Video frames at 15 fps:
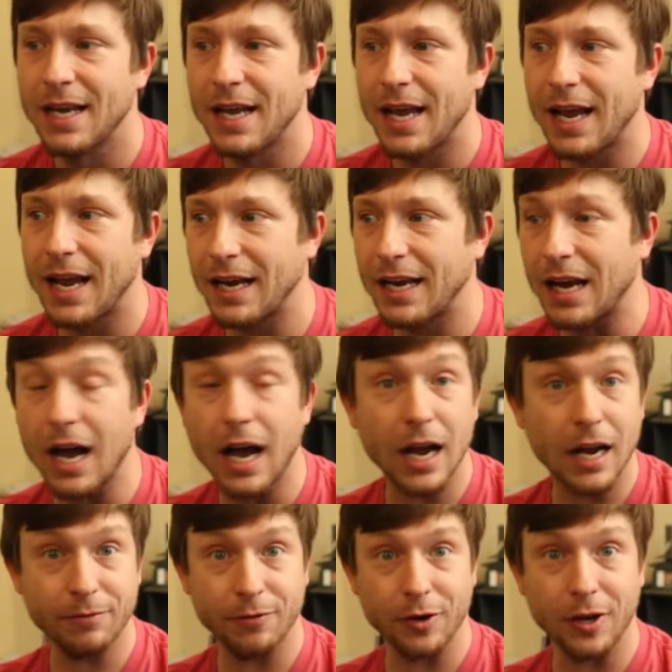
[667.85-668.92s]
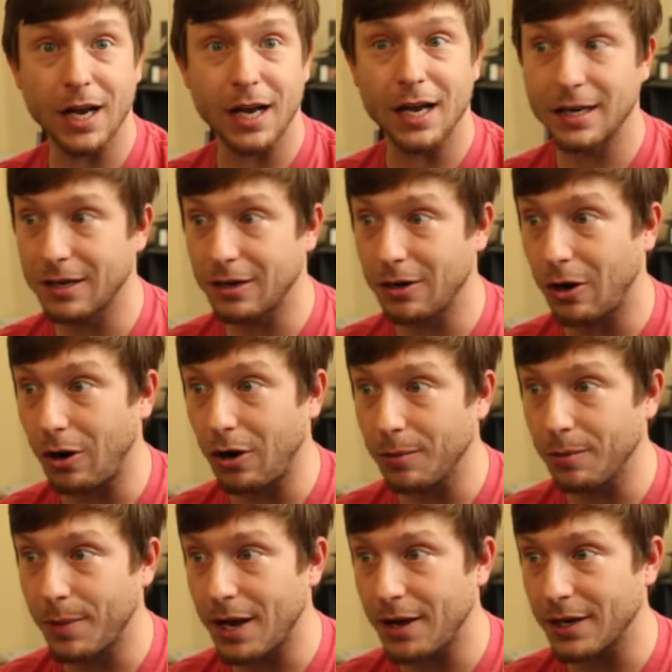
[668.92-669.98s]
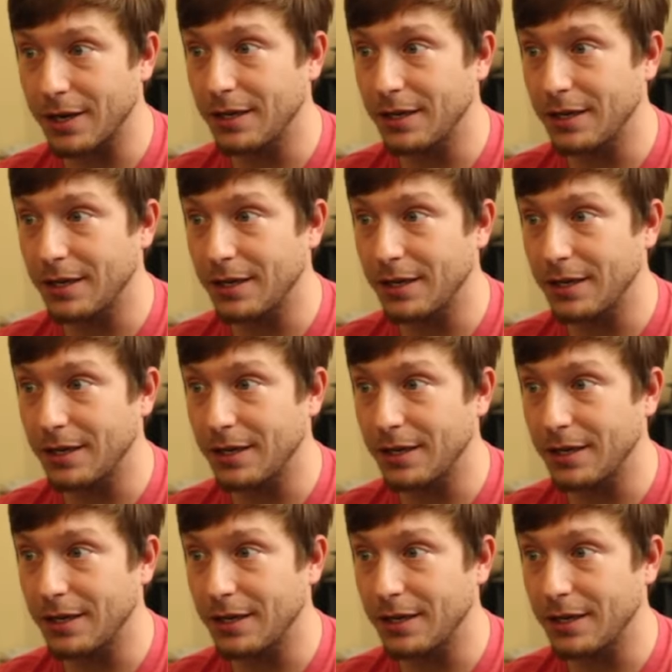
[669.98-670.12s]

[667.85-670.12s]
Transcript: and I forgot all about it.